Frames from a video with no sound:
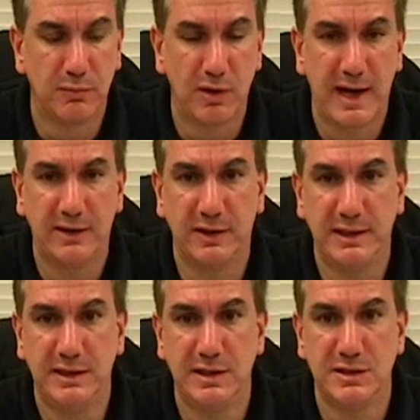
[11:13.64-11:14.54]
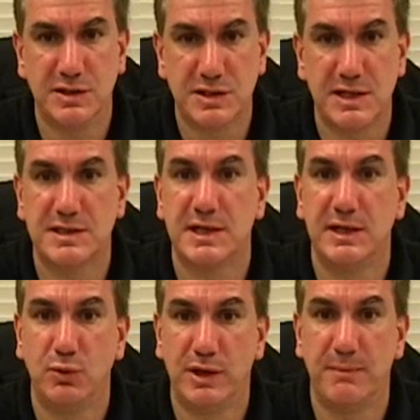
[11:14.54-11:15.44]
Bradley in the sense that
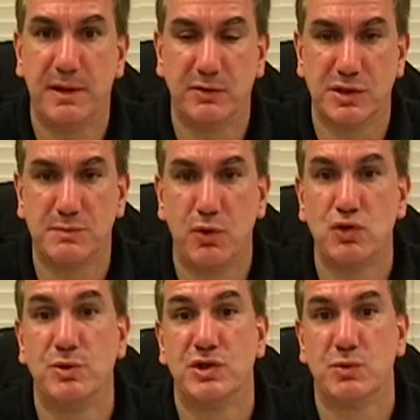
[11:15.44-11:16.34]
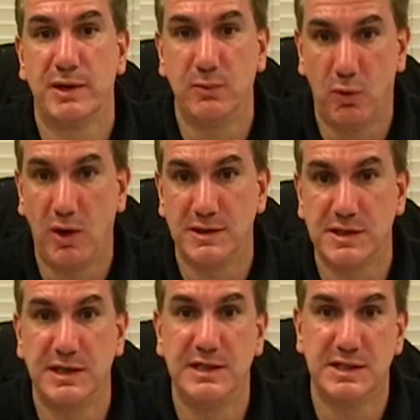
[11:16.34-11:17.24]
he will get better exposure, which is what he
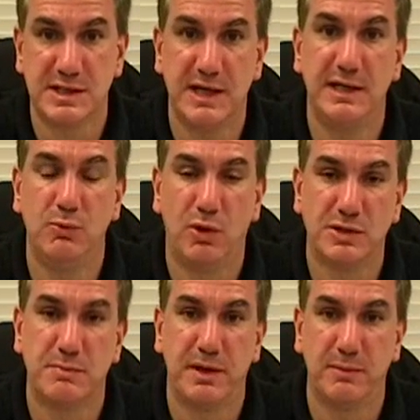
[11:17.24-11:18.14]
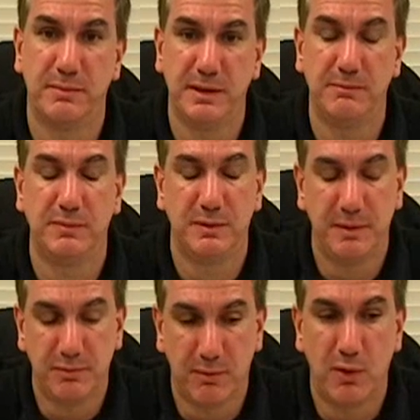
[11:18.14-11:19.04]
wants, and he said he wants to
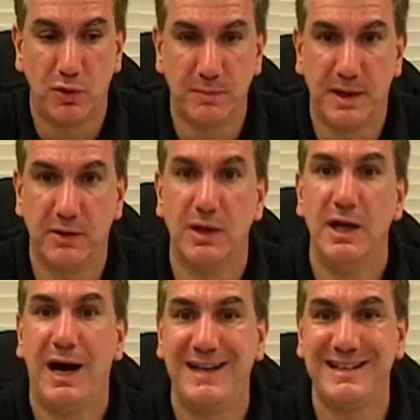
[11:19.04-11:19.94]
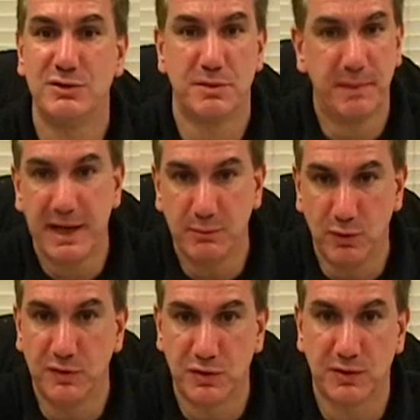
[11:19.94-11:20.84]
be promoted better. I think it was a bad
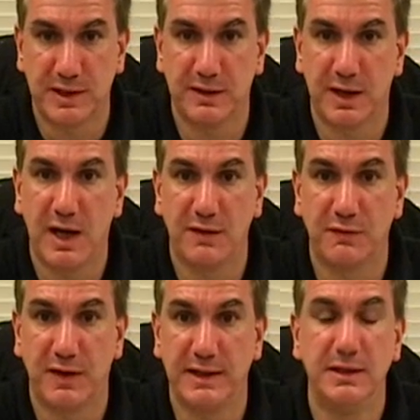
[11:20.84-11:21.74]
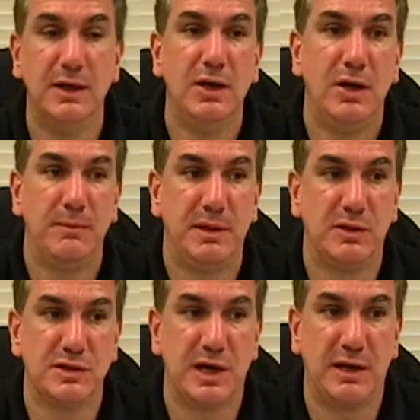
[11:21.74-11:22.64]
move to turn down the Khan fight,
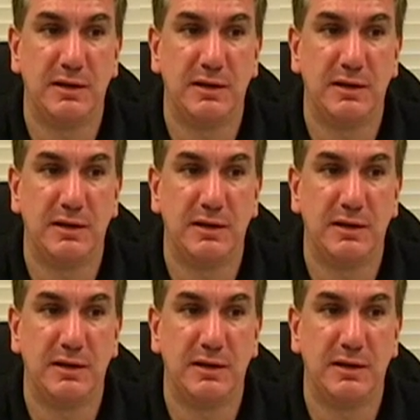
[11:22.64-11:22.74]
because